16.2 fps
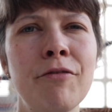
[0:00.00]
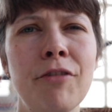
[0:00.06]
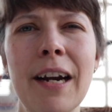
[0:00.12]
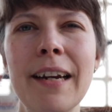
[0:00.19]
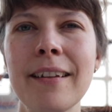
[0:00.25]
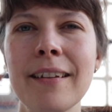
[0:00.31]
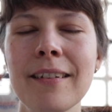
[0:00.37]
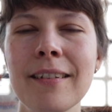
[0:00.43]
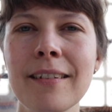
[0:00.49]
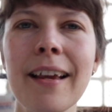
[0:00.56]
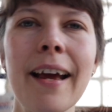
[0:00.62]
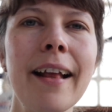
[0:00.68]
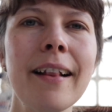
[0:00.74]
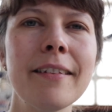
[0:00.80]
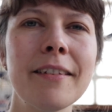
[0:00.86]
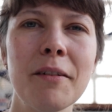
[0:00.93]
writing
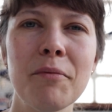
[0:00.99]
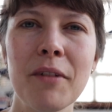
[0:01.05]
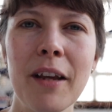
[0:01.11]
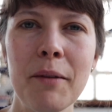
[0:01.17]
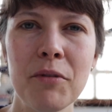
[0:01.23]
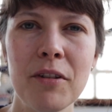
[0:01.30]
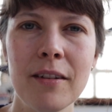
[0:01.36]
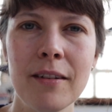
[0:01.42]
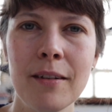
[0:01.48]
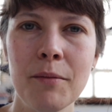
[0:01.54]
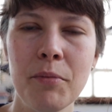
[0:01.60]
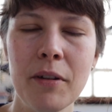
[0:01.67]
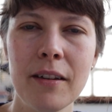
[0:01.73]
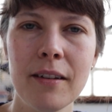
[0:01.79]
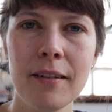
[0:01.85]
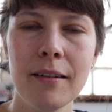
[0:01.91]
style sometimes is a
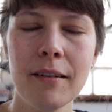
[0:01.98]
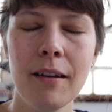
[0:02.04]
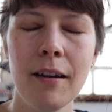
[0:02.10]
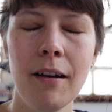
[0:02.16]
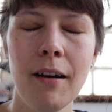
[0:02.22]
bit